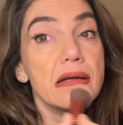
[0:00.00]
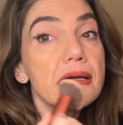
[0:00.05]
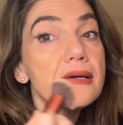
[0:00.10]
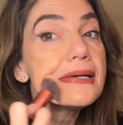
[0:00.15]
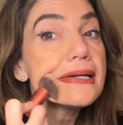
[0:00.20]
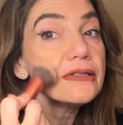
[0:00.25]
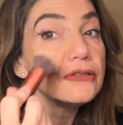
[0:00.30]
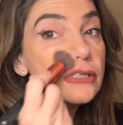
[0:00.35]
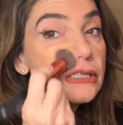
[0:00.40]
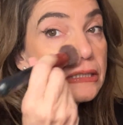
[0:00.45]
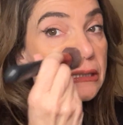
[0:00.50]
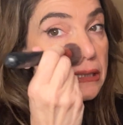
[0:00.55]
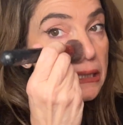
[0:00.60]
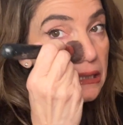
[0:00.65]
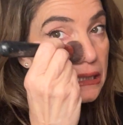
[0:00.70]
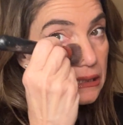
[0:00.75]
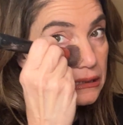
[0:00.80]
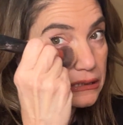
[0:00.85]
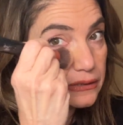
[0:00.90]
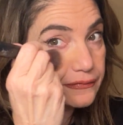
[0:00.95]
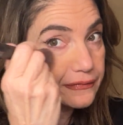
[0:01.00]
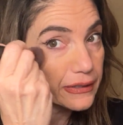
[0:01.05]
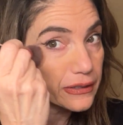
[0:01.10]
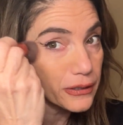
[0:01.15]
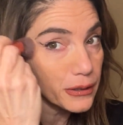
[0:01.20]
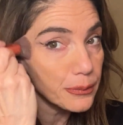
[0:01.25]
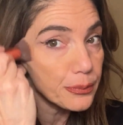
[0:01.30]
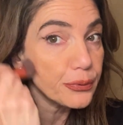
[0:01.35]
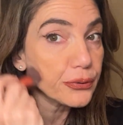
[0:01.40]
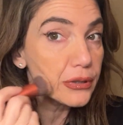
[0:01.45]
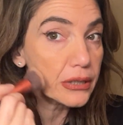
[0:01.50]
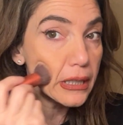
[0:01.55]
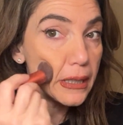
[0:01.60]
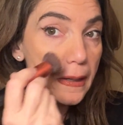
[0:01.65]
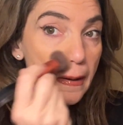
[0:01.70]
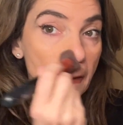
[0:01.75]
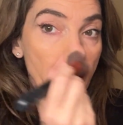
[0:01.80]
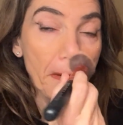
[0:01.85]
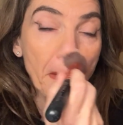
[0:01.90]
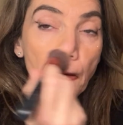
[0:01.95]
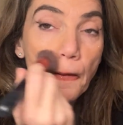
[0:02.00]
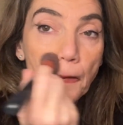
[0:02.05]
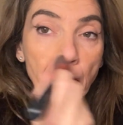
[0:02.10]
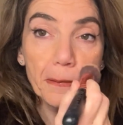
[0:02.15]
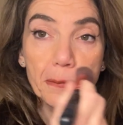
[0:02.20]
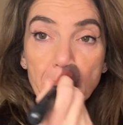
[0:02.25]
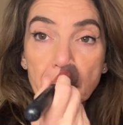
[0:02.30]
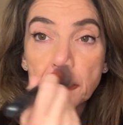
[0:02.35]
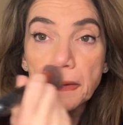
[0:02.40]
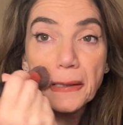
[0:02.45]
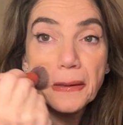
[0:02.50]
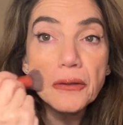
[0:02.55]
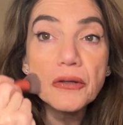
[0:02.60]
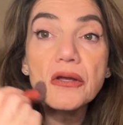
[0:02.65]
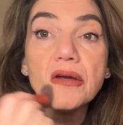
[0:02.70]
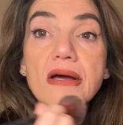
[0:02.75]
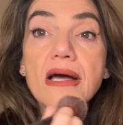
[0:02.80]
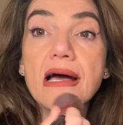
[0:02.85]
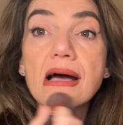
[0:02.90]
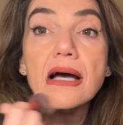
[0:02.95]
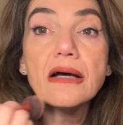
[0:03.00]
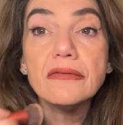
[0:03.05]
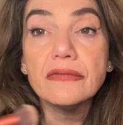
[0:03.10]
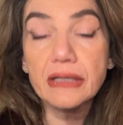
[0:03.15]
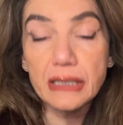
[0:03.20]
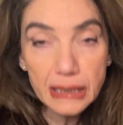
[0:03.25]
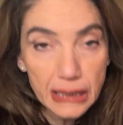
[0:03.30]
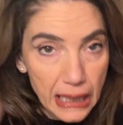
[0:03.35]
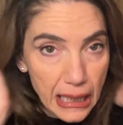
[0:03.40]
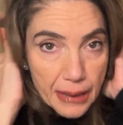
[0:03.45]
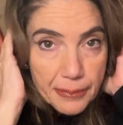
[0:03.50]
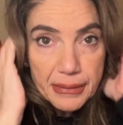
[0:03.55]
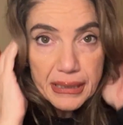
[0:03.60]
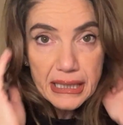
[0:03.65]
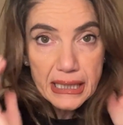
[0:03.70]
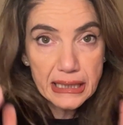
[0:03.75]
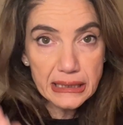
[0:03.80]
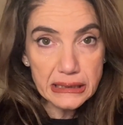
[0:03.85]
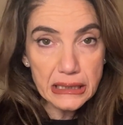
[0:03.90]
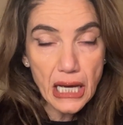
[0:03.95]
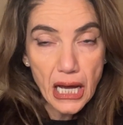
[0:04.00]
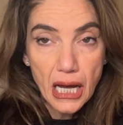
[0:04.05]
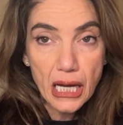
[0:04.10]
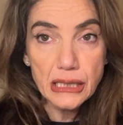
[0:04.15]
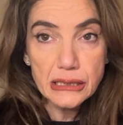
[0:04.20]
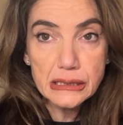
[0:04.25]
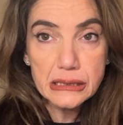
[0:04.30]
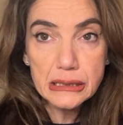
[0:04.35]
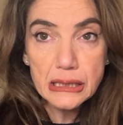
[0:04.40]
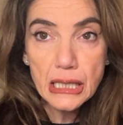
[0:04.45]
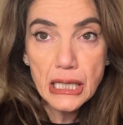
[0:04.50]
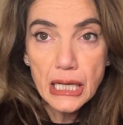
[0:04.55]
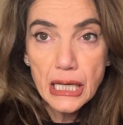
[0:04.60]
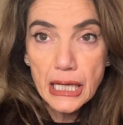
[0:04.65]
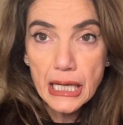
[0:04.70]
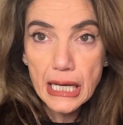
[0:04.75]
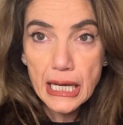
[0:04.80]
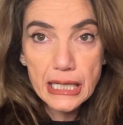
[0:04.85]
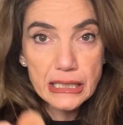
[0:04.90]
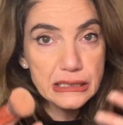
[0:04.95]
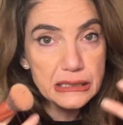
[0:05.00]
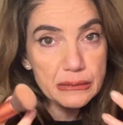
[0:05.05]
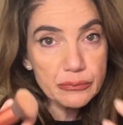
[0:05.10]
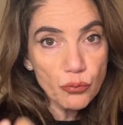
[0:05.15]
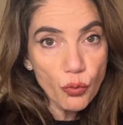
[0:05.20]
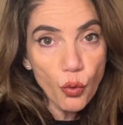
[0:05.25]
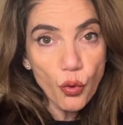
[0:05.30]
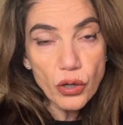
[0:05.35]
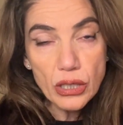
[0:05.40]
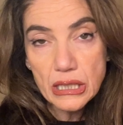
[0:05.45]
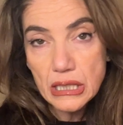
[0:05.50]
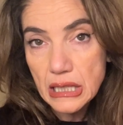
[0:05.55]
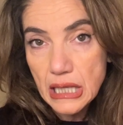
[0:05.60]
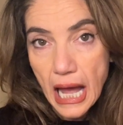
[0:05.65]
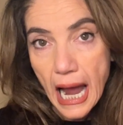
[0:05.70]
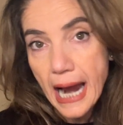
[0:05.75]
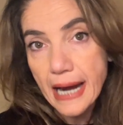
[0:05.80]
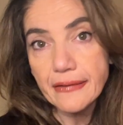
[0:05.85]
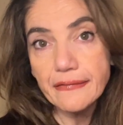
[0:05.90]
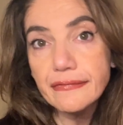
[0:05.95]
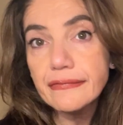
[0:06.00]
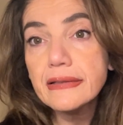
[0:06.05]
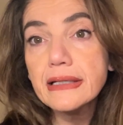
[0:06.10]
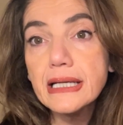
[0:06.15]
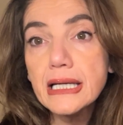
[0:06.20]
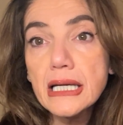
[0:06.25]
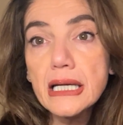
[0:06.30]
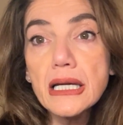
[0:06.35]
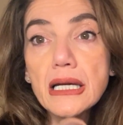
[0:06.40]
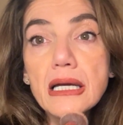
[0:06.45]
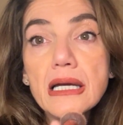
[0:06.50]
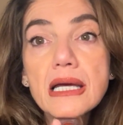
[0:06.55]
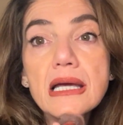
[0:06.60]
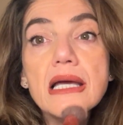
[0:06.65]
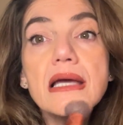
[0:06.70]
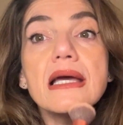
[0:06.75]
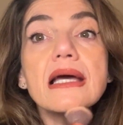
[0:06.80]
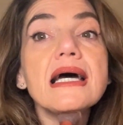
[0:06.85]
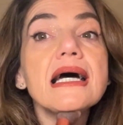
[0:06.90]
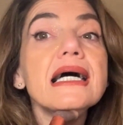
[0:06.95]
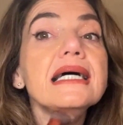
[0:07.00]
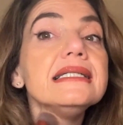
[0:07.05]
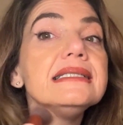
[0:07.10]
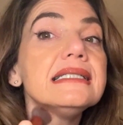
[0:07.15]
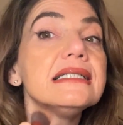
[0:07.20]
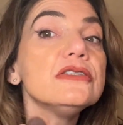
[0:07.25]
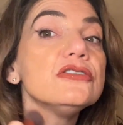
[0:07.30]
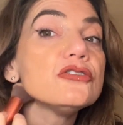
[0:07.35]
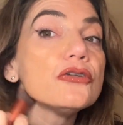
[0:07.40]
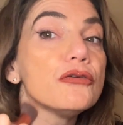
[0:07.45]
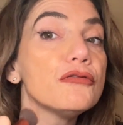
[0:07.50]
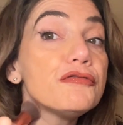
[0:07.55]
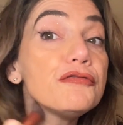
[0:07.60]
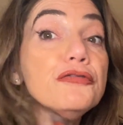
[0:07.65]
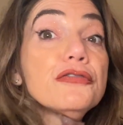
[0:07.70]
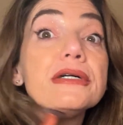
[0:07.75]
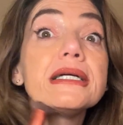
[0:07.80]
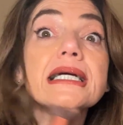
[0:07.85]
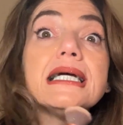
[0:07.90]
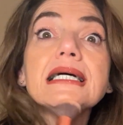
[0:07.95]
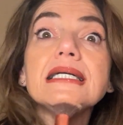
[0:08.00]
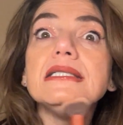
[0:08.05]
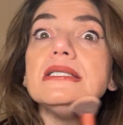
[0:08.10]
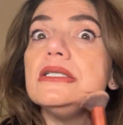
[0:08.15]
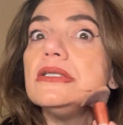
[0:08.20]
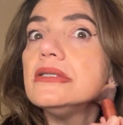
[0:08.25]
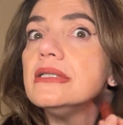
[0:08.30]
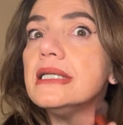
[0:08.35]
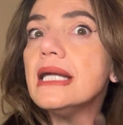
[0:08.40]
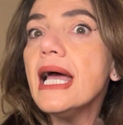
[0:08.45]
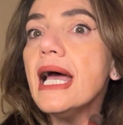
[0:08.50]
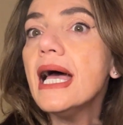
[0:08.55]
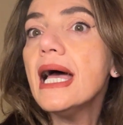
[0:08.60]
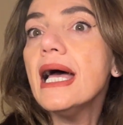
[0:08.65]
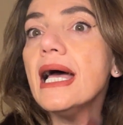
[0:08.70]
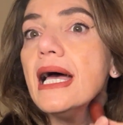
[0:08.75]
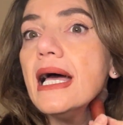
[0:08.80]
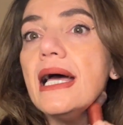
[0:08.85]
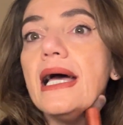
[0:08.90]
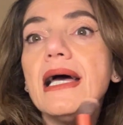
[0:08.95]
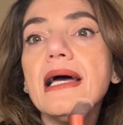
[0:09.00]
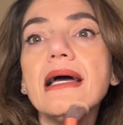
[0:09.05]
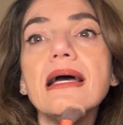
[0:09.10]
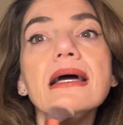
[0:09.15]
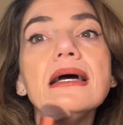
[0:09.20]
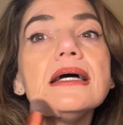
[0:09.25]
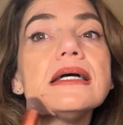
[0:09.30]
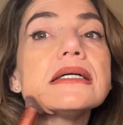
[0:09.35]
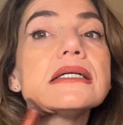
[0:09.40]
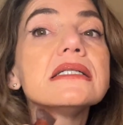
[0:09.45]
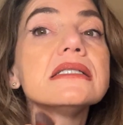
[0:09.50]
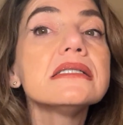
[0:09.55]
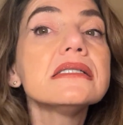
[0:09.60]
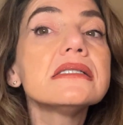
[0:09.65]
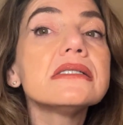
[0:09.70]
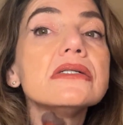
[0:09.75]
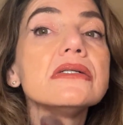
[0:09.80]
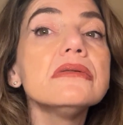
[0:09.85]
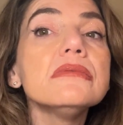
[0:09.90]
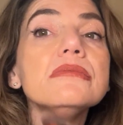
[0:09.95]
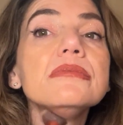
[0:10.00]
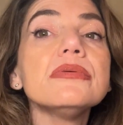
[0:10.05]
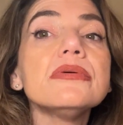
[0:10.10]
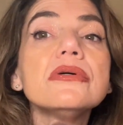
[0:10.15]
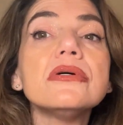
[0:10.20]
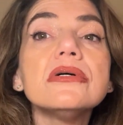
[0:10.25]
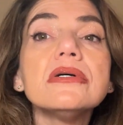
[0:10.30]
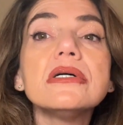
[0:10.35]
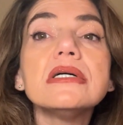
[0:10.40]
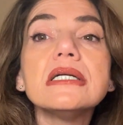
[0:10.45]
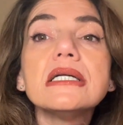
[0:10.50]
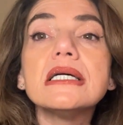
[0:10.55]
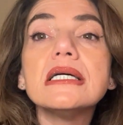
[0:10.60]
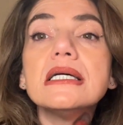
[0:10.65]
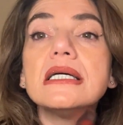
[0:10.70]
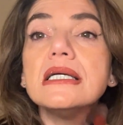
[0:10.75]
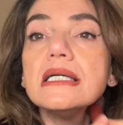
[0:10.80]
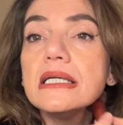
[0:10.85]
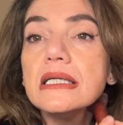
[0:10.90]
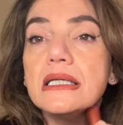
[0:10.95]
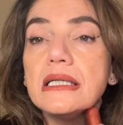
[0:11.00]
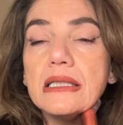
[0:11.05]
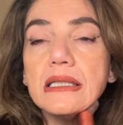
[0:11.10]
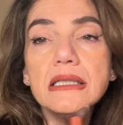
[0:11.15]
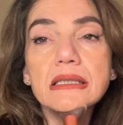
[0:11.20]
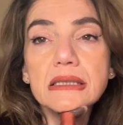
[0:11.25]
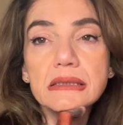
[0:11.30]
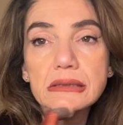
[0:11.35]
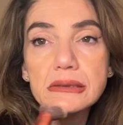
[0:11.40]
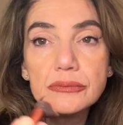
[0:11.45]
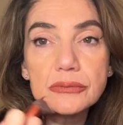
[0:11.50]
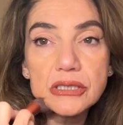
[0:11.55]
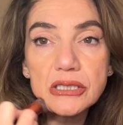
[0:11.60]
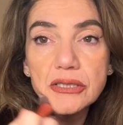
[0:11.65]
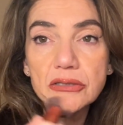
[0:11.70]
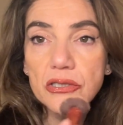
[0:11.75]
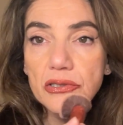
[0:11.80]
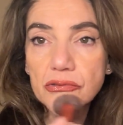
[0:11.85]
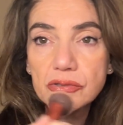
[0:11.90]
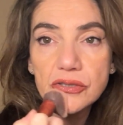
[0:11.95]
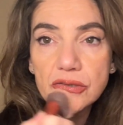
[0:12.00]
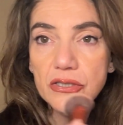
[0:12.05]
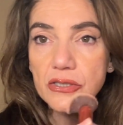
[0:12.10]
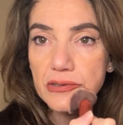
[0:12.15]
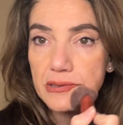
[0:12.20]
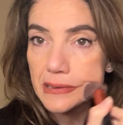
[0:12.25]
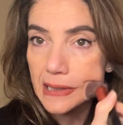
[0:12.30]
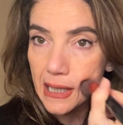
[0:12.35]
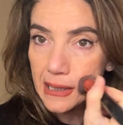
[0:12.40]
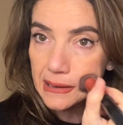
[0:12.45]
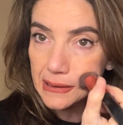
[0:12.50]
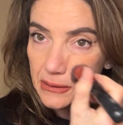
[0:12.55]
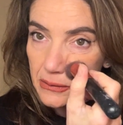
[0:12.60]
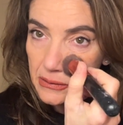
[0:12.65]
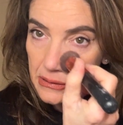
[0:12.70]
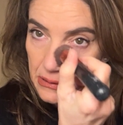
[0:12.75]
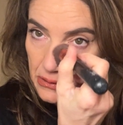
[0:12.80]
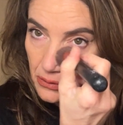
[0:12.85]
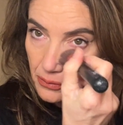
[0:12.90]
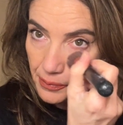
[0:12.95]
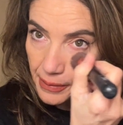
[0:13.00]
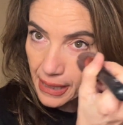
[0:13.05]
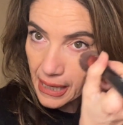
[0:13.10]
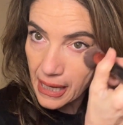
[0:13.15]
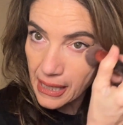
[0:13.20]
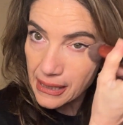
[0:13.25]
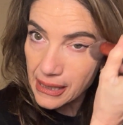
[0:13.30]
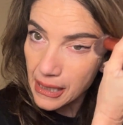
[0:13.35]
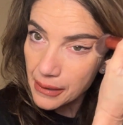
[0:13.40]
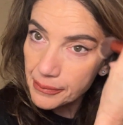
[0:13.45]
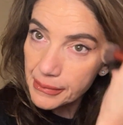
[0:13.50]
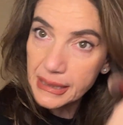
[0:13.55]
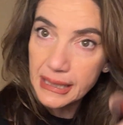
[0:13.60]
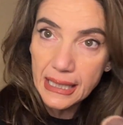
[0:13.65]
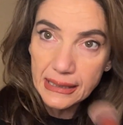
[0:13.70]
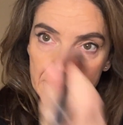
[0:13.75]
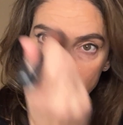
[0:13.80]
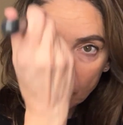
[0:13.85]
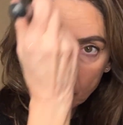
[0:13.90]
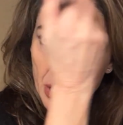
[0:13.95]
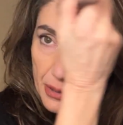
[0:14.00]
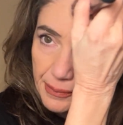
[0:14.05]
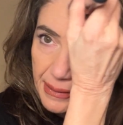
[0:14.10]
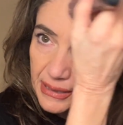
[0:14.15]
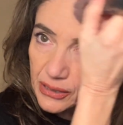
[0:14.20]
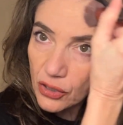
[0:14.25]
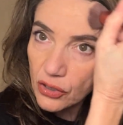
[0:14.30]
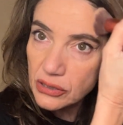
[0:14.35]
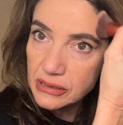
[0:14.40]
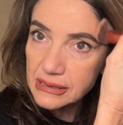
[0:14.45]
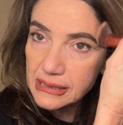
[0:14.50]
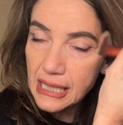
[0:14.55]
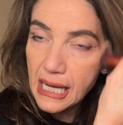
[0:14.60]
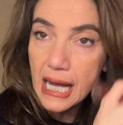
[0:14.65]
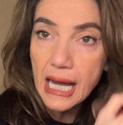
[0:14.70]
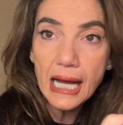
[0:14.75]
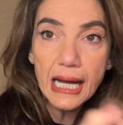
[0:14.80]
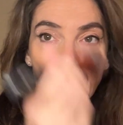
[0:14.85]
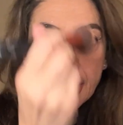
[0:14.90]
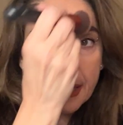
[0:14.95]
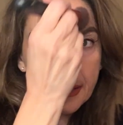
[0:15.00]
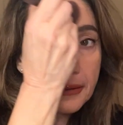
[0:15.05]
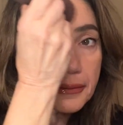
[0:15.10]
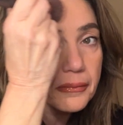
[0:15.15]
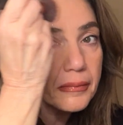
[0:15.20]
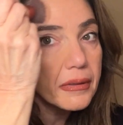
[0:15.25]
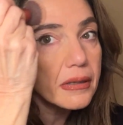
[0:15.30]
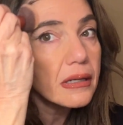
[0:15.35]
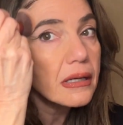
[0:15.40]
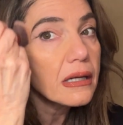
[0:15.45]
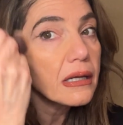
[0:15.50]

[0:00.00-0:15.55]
And I just think it's very pretty. And there you have it. I mean, it does. It's more lively. And then don't forget your neck is so important. When you don't do your neck, looks so bad. I mean, I talk about all time.